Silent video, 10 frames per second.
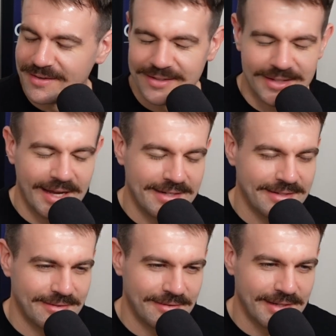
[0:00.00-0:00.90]
late
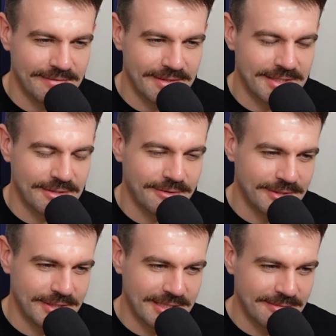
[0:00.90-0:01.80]
on after the score
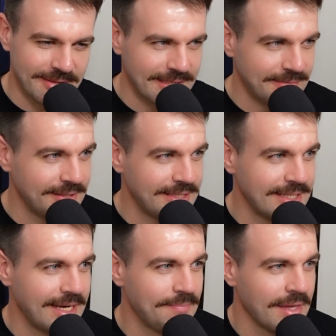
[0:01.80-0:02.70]
adjustments, but
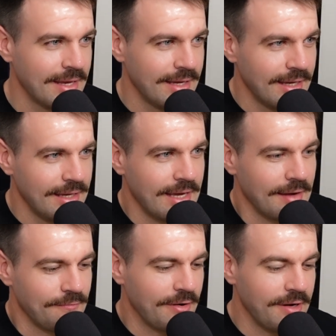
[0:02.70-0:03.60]
uh,
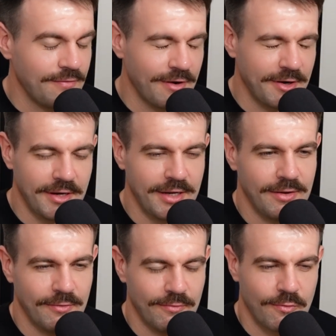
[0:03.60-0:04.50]
yeah, very
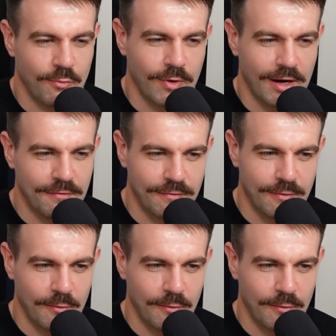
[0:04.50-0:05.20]
very rough